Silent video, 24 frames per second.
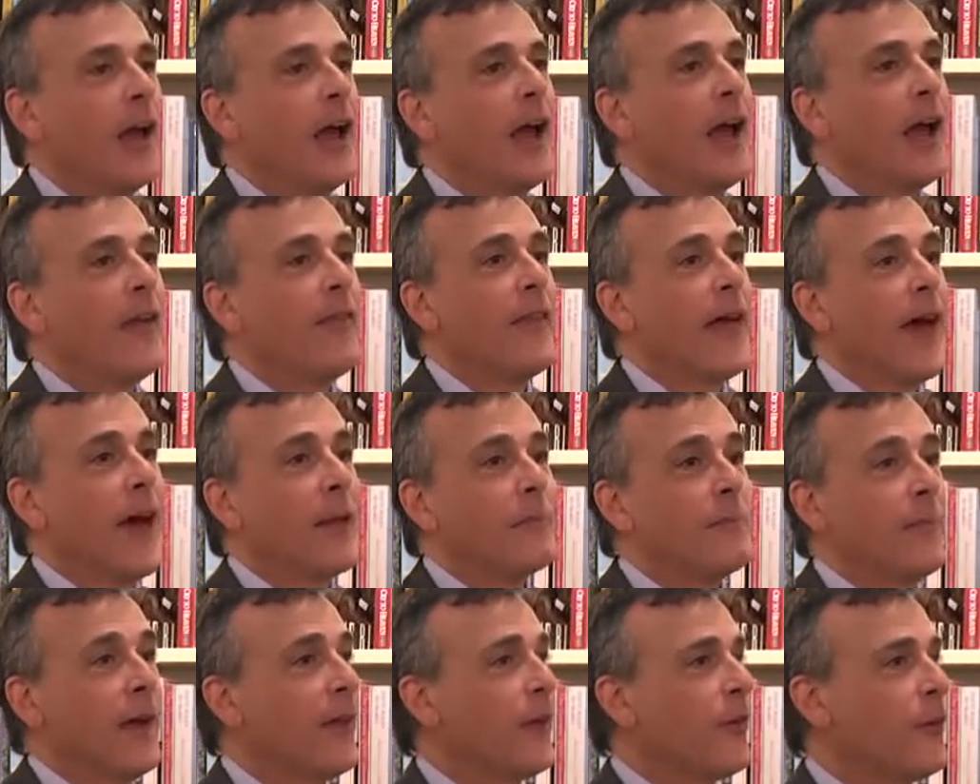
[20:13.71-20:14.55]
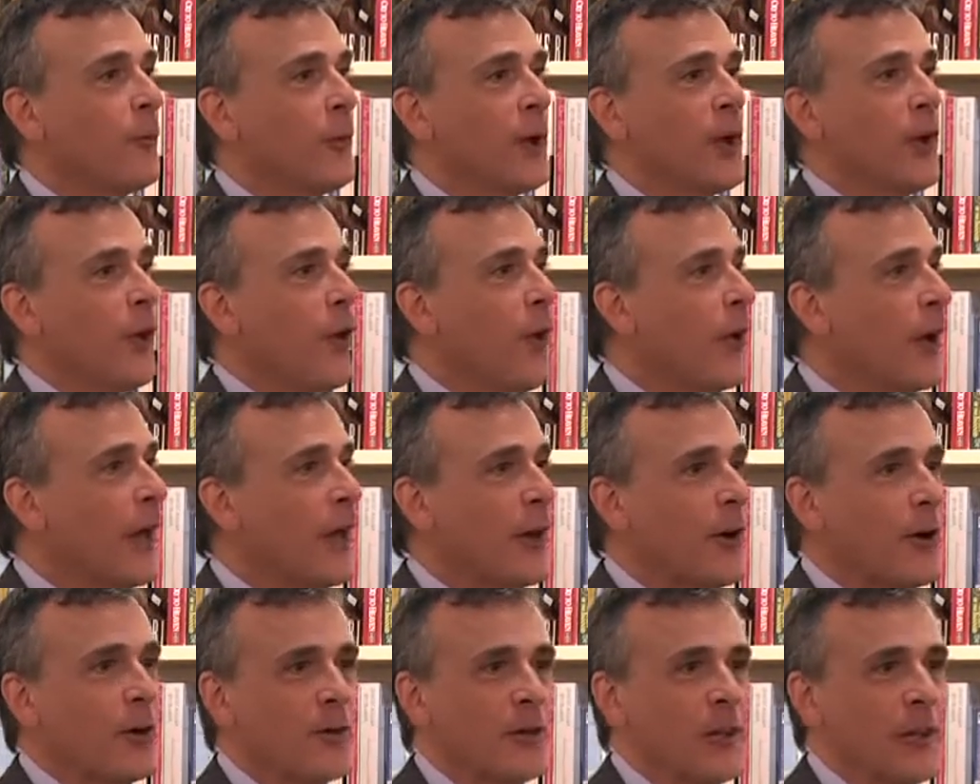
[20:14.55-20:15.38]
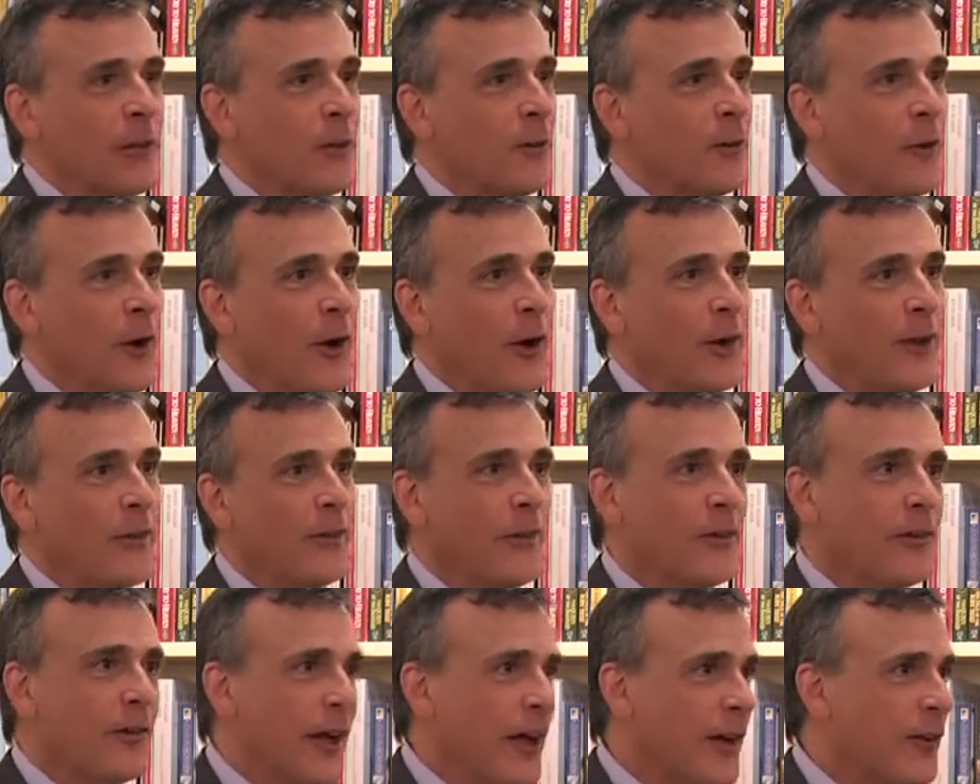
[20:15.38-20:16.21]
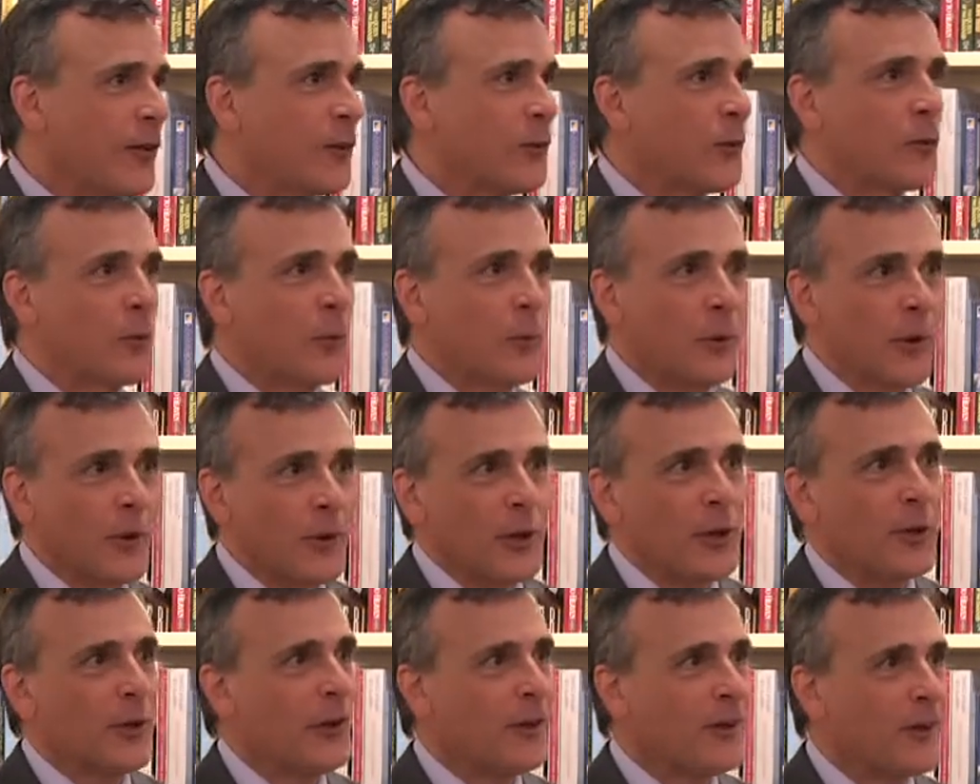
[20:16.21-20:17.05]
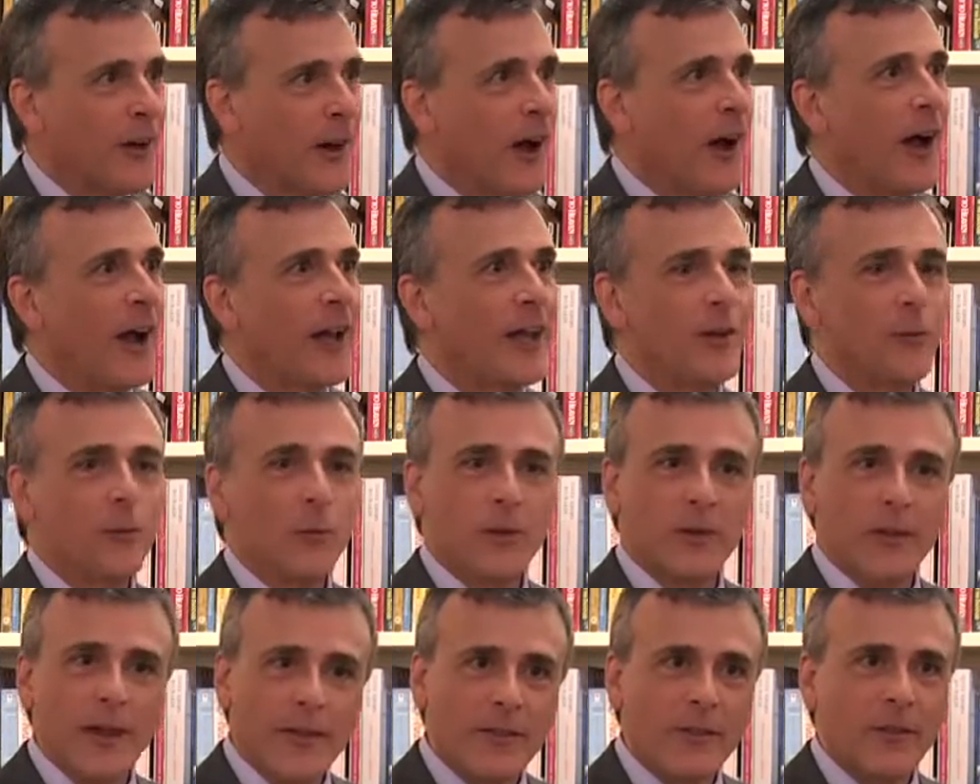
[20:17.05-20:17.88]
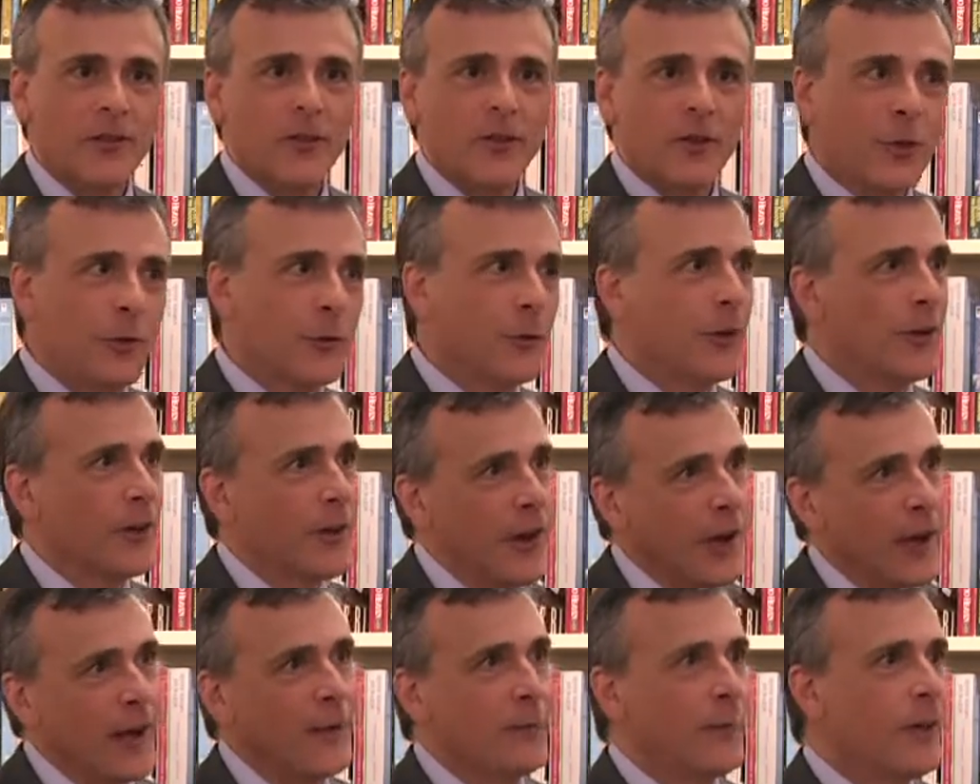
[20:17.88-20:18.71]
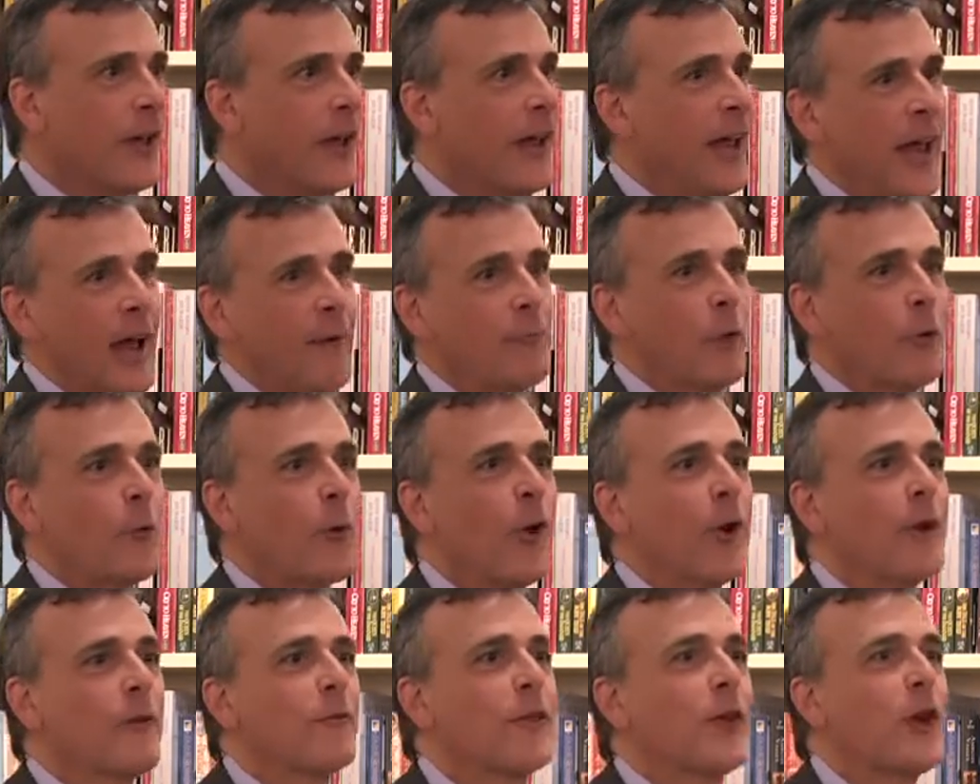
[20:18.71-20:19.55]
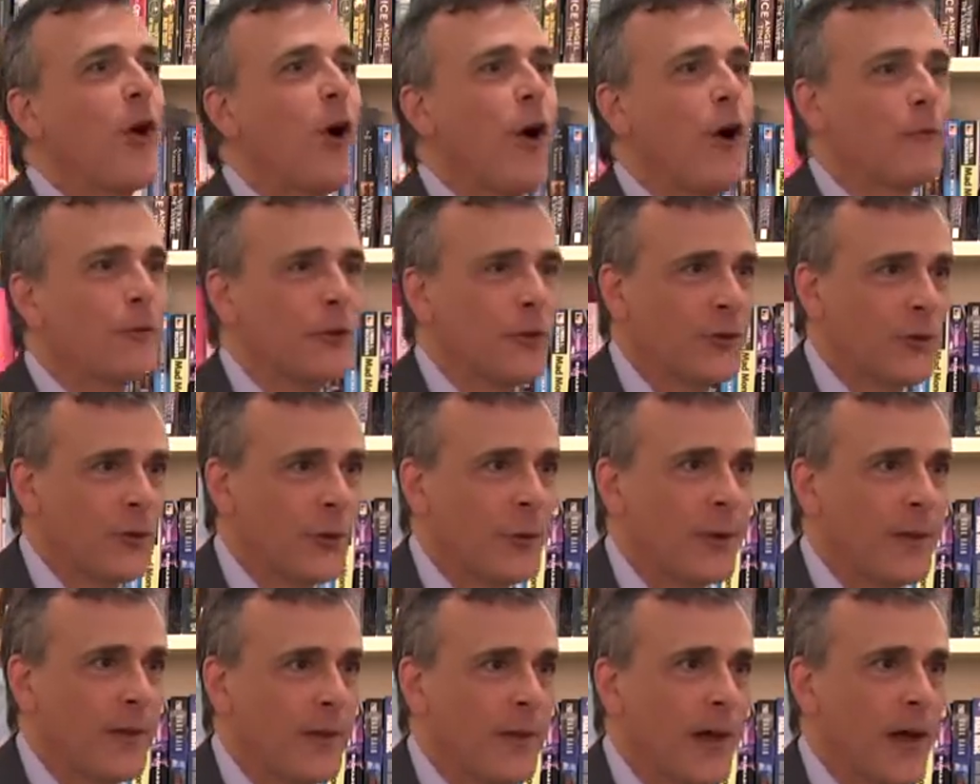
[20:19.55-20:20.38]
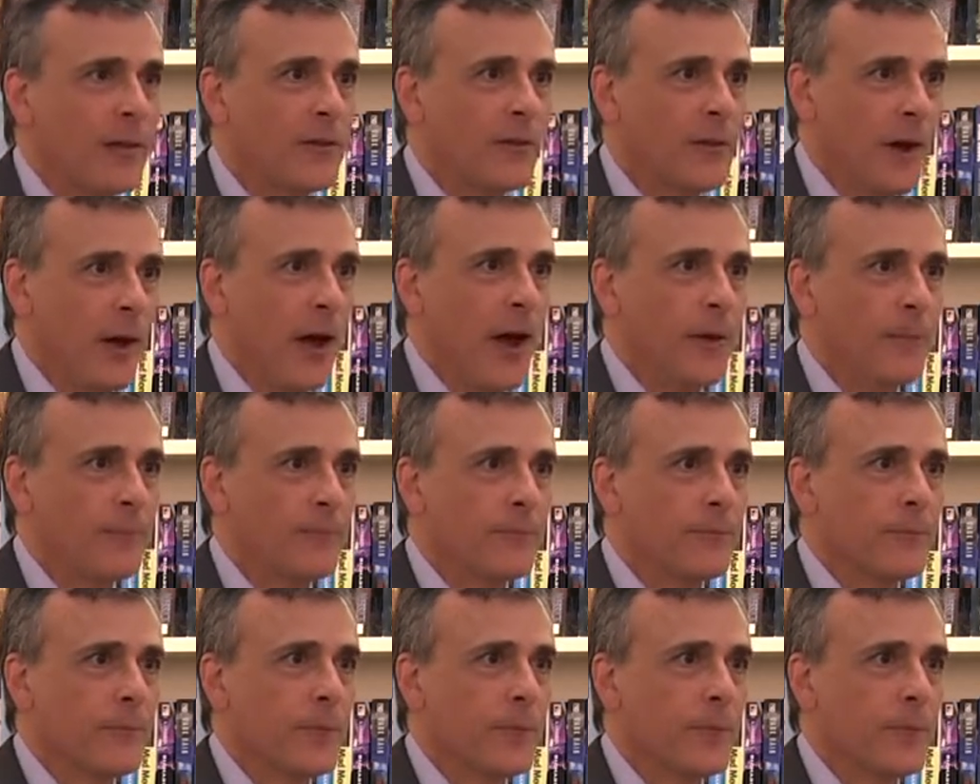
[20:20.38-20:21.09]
And that meant that we could all get our teeth done, and the dentist was a really good guy and would let the children kind of have the run of the office during that time.